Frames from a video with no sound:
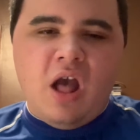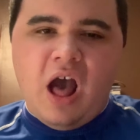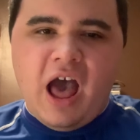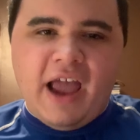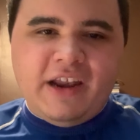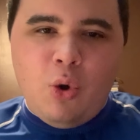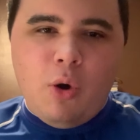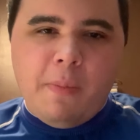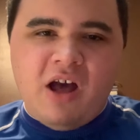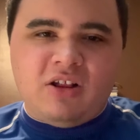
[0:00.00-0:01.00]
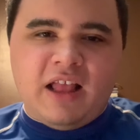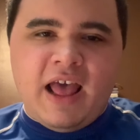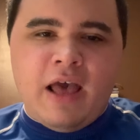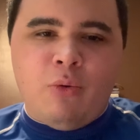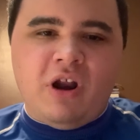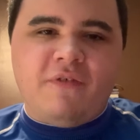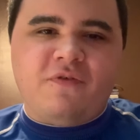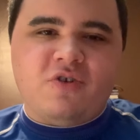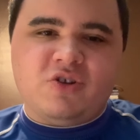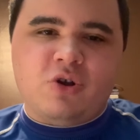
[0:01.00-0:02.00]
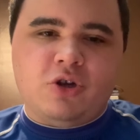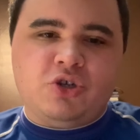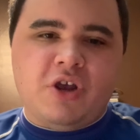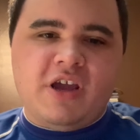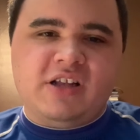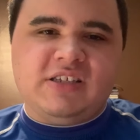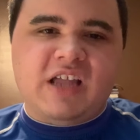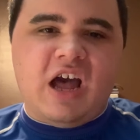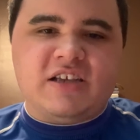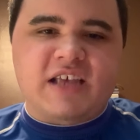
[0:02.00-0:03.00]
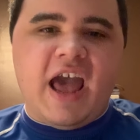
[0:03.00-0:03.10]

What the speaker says: I know about that. When I first started trading in stocks,